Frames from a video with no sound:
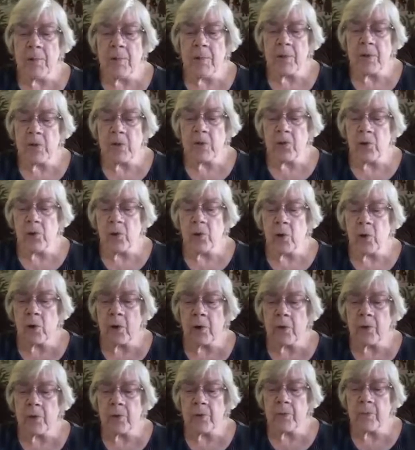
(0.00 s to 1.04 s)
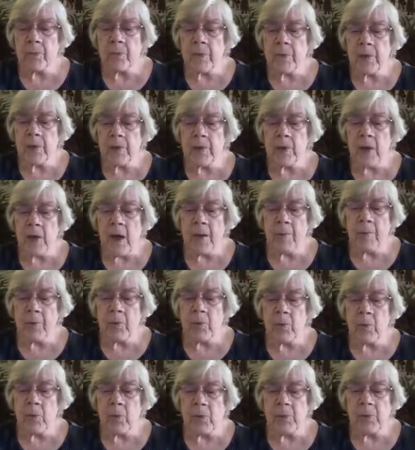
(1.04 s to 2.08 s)
the destroyers, stop the
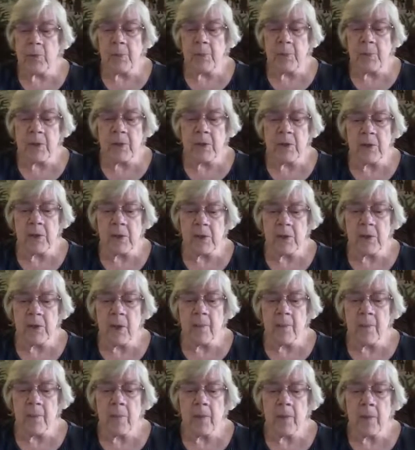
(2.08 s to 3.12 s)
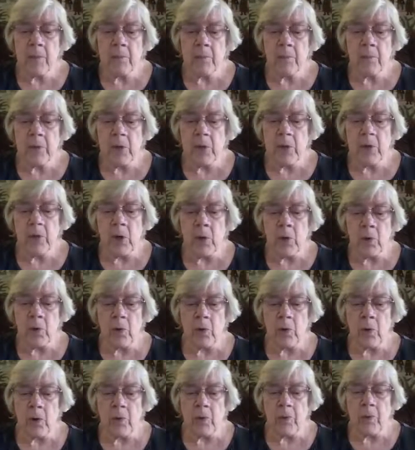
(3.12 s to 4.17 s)
rogue species, but don't
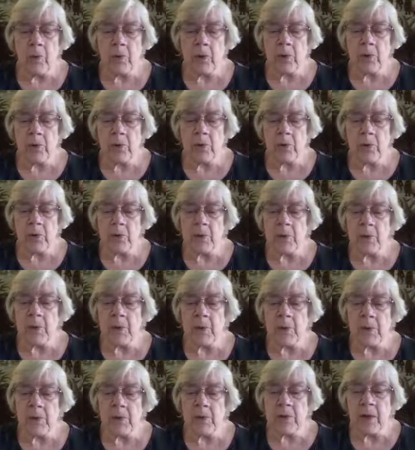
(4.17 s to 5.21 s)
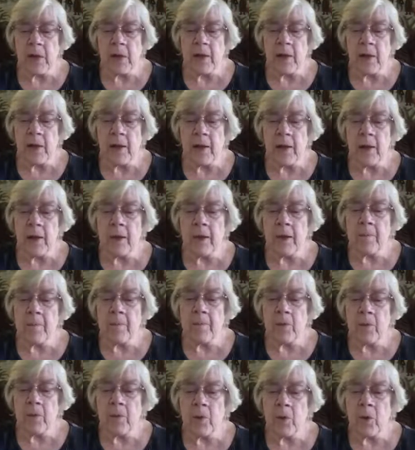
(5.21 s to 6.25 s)
harm those who smell sunlight.
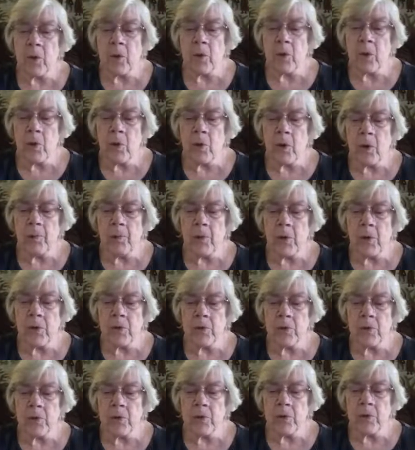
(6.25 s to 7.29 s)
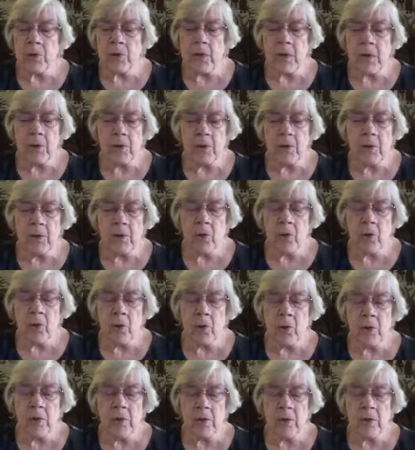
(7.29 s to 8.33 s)
Don't harm those who sing to the
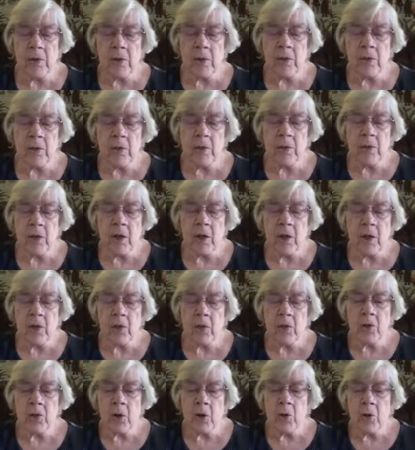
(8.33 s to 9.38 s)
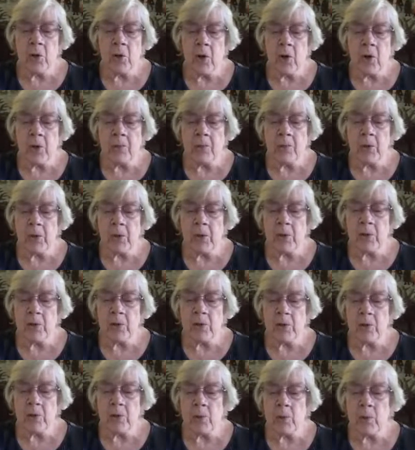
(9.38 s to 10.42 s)
corn seeds. Don't harm those who
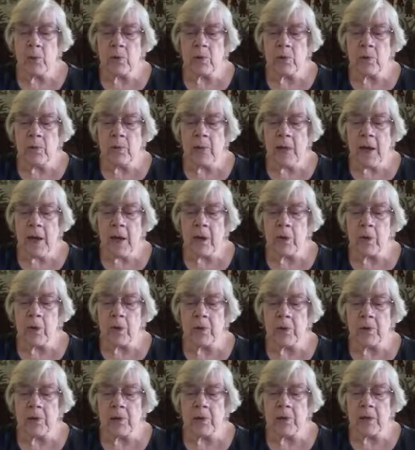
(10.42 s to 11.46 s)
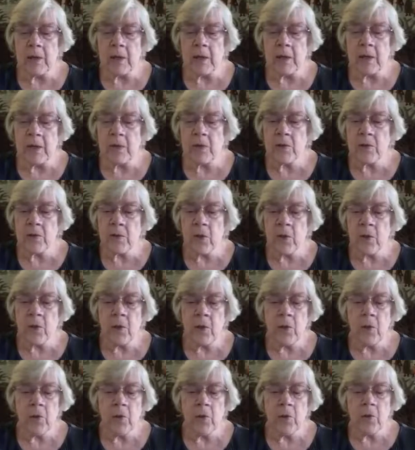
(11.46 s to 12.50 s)
smoke tobacco with snakes,
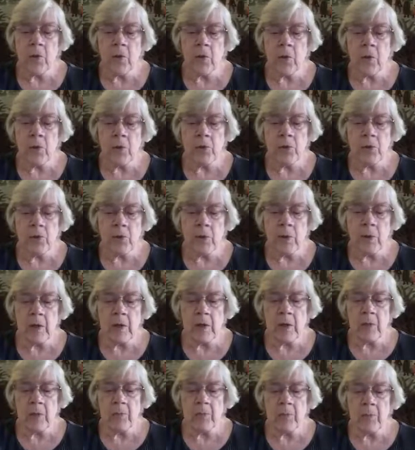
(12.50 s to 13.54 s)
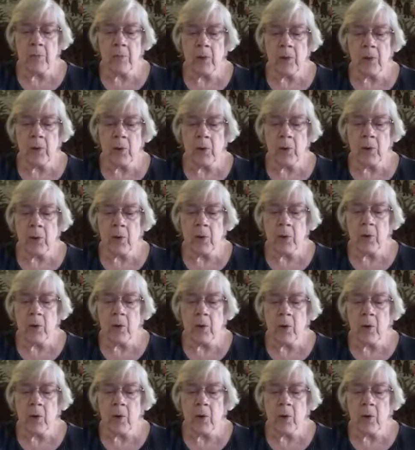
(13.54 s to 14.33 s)
nor those who eat from the earth.